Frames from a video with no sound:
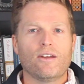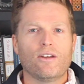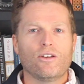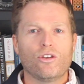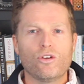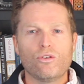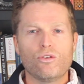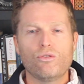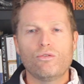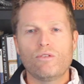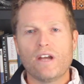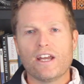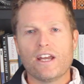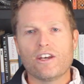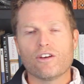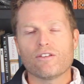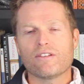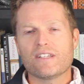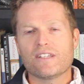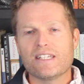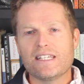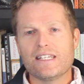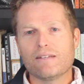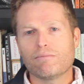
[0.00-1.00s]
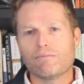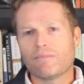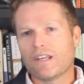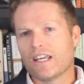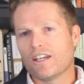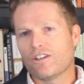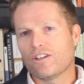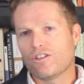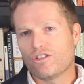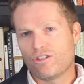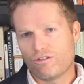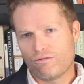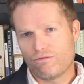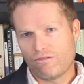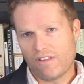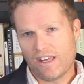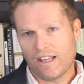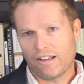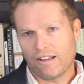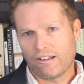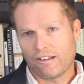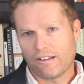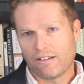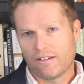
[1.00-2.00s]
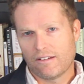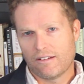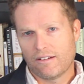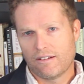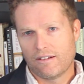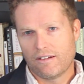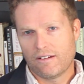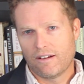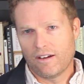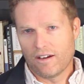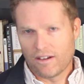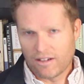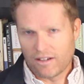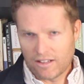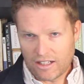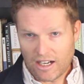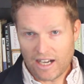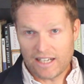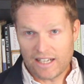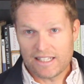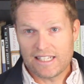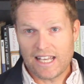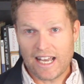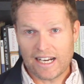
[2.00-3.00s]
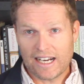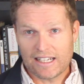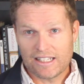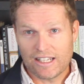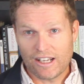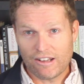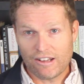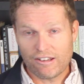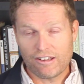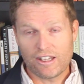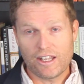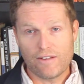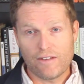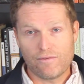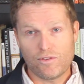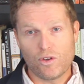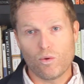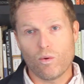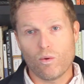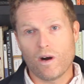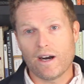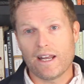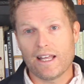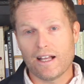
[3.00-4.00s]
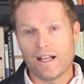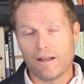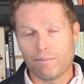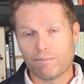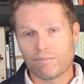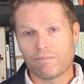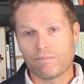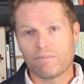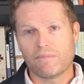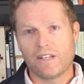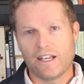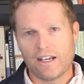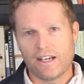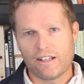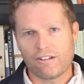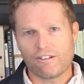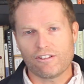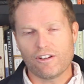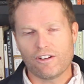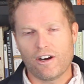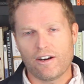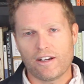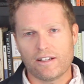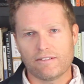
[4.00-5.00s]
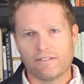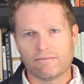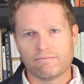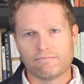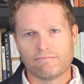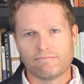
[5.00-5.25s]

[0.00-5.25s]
You and your team can do this. Contact us if you want help getting started.